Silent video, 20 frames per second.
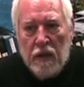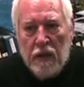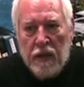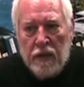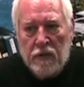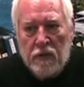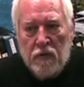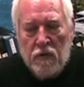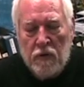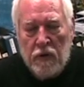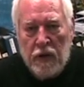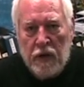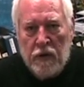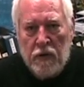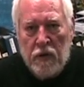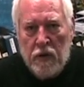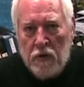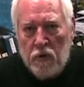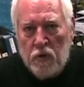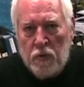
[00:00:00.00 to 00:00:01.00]
has
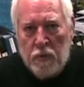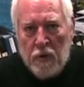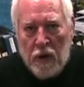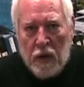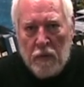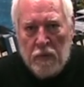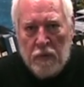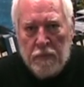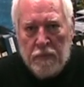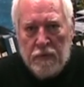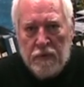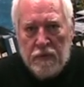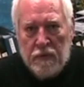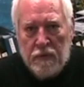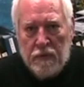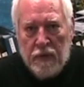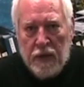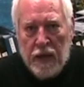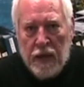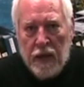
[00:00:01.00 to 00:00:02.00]
created huge problems
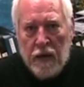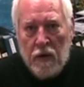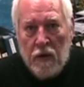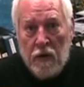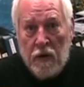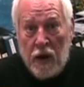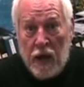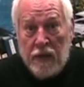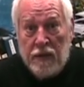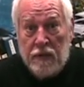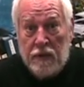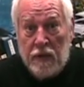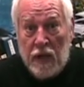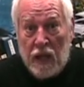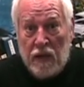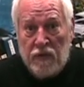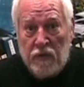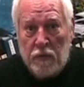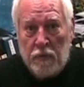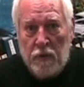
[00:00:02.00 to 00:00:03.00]
that are not
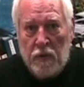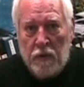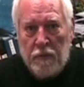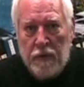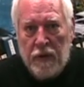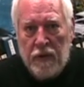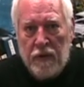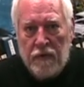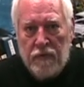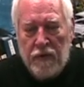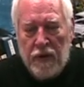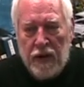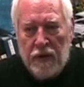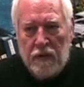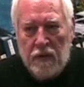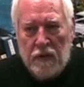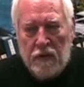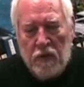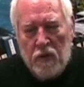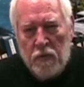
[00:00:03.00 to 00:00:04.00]
solvable by the
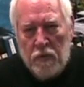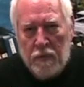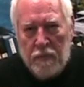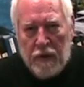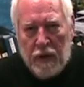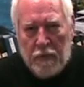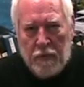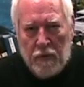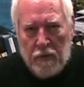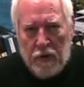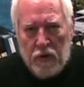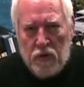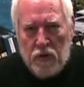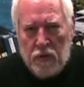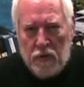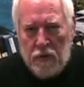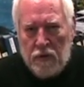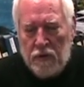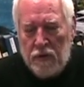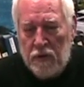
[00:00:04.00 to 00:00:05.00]
fact that the human
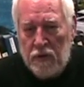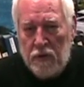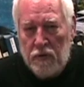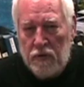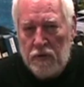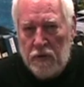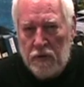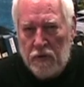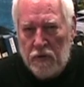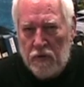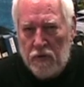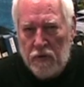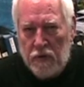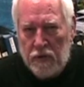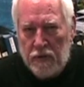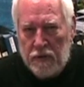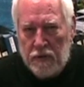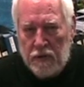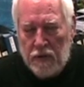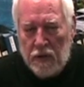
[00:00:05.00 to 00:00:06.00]
population continues to
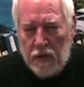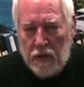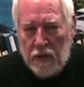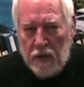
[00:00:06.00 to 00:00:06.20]
increase